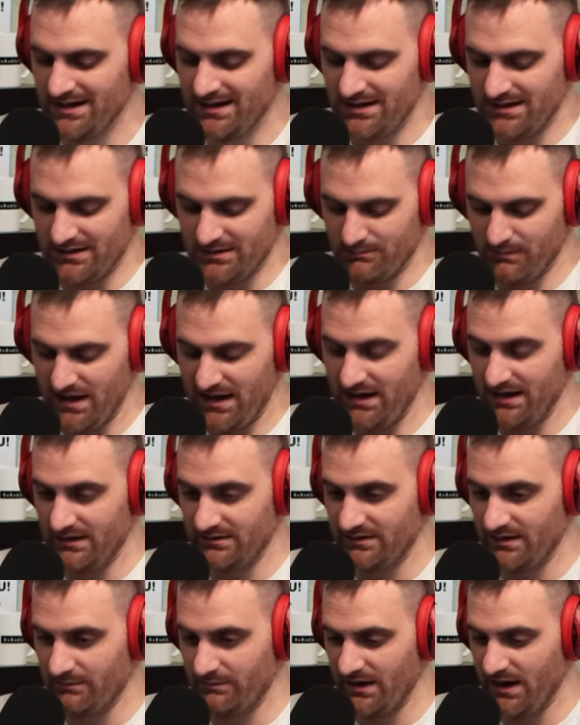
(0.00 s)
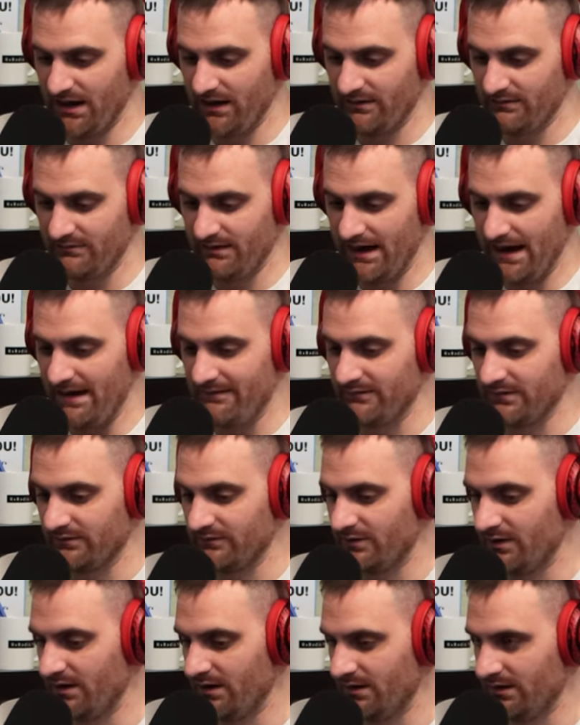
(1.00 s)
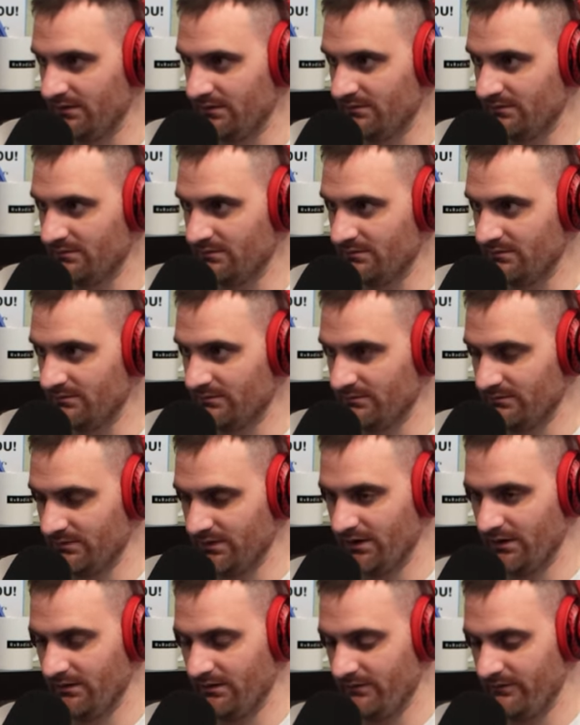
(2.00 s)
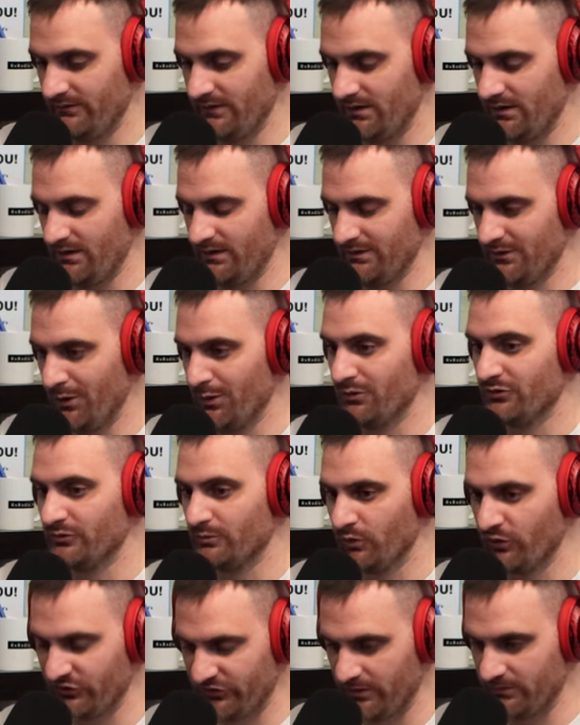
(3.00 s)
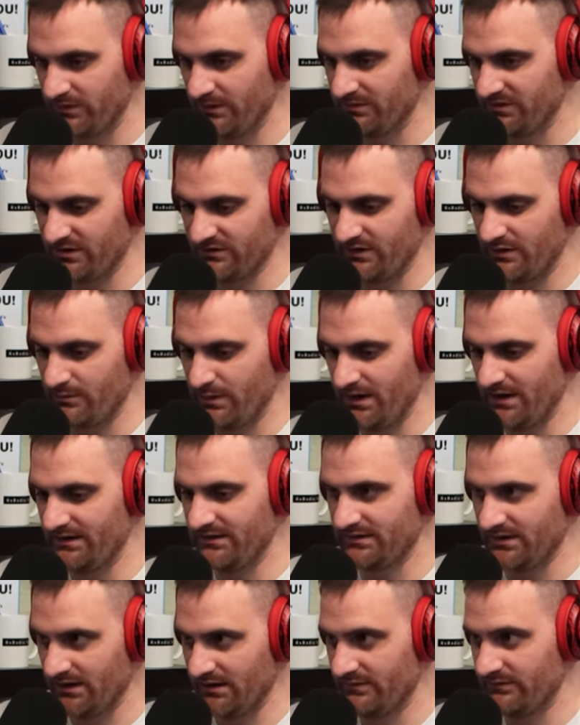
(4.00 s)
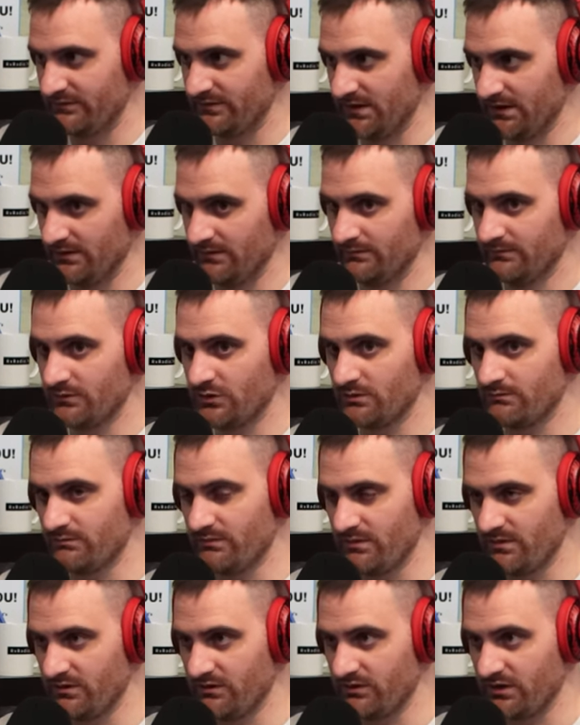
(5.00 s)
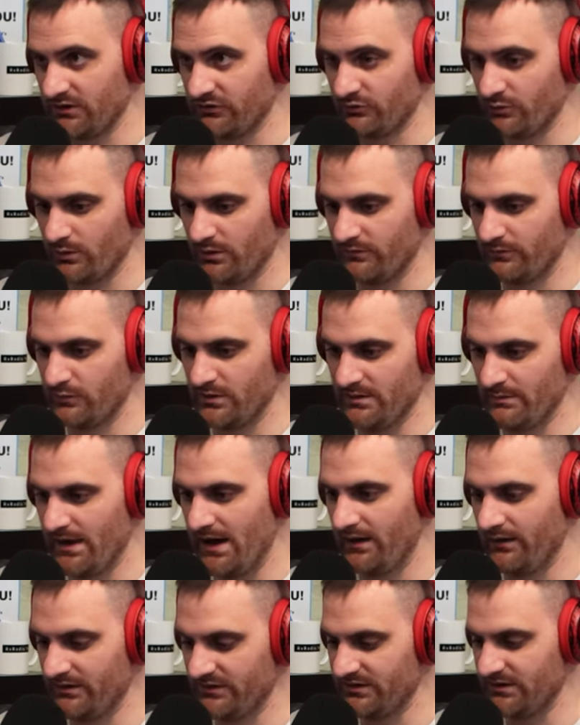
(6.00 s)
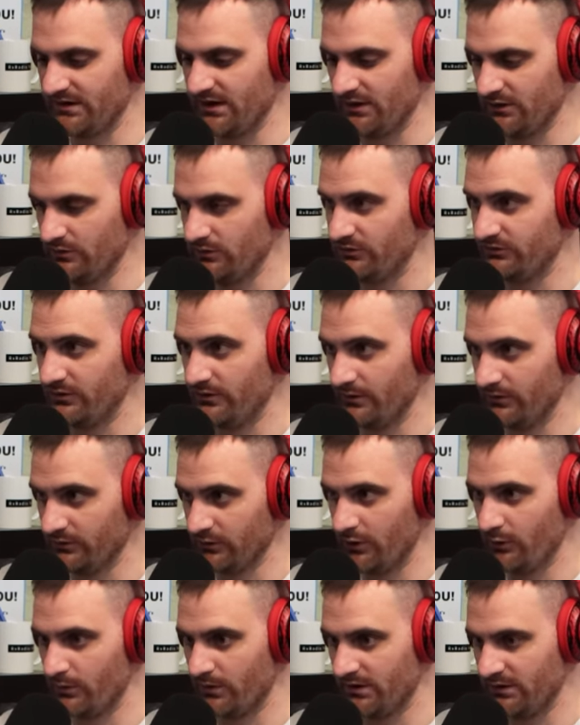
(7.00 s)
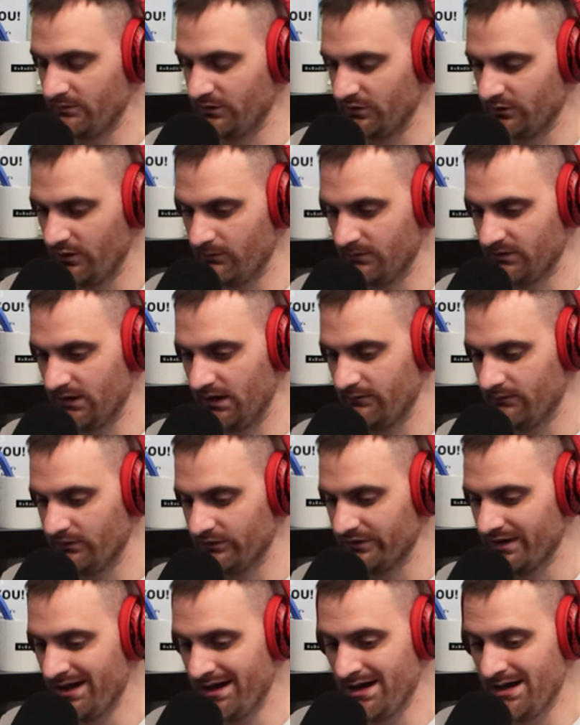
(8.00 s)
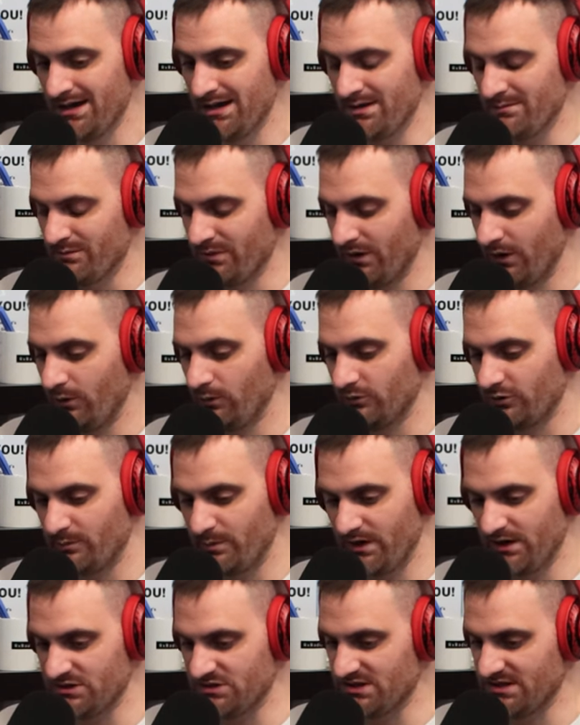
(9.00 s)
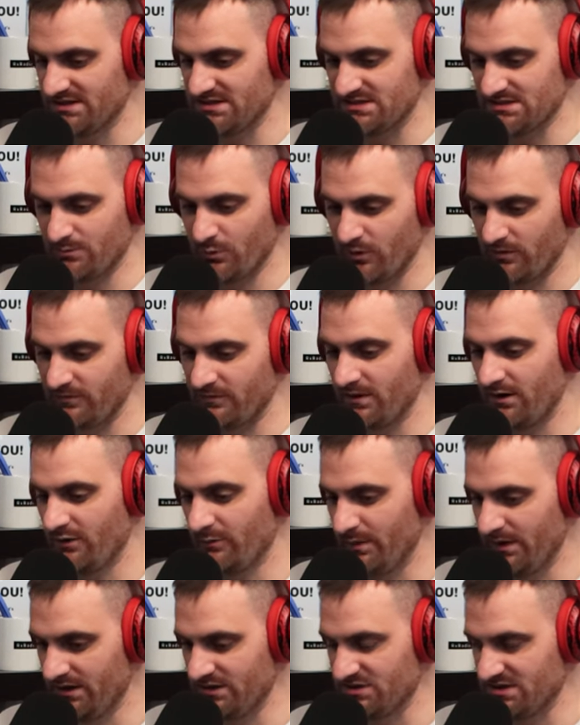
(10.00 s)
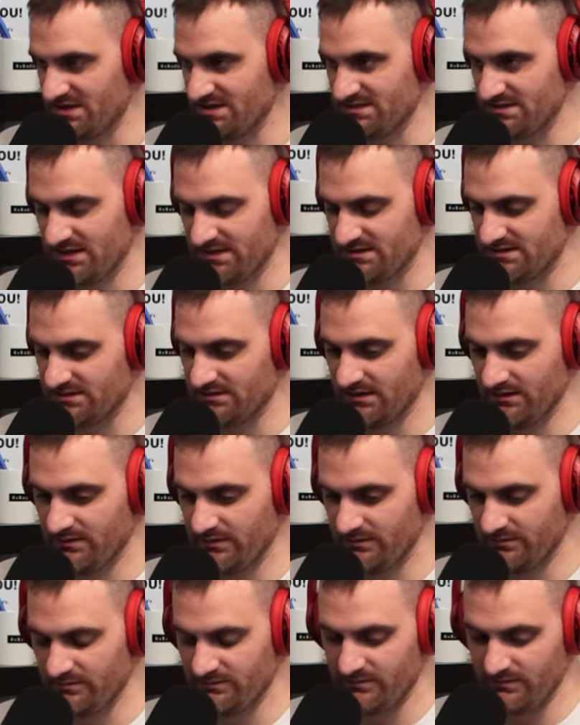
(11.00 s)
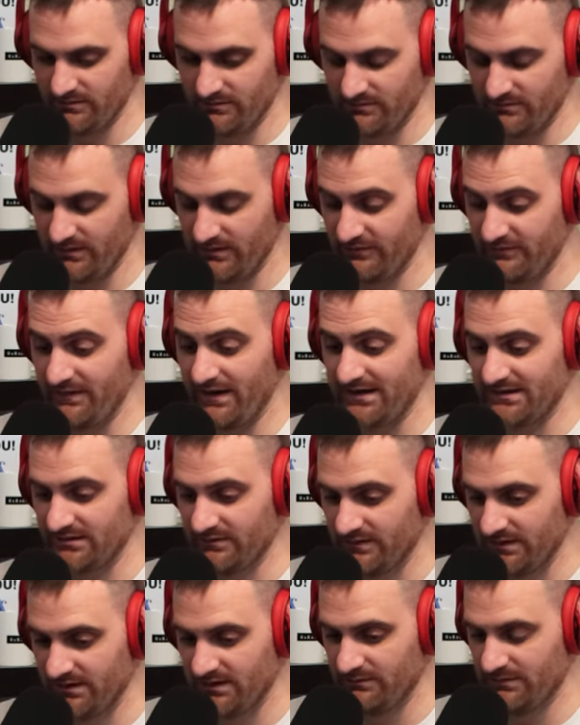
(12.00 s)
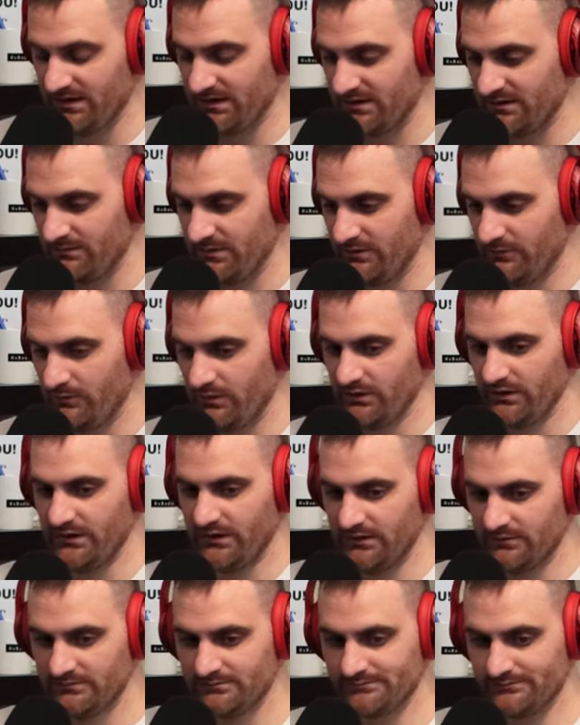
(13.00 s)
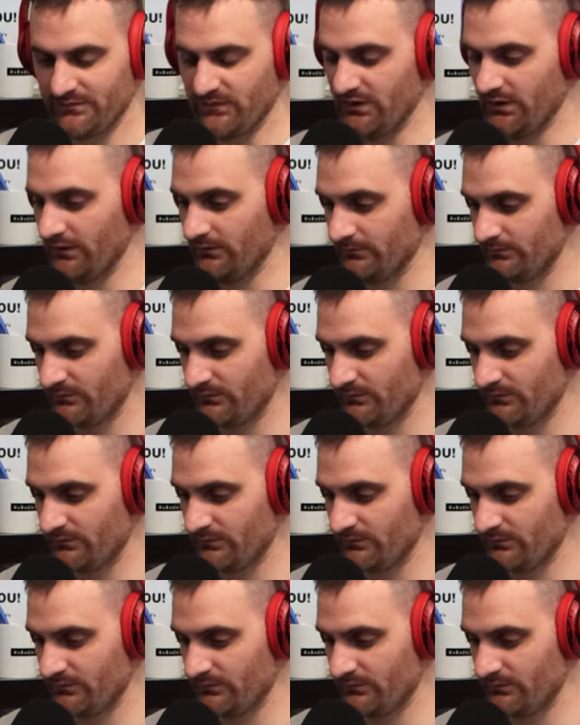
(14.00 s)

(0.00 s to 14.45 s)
may end up not having very you know very noticeable symptoms because their bodies kind of can can sort of rebalance and get used to those lower hemoglobin levels. Mm -hmm. But older patients, more frail patients, that's the the effects of the anemia can be really you know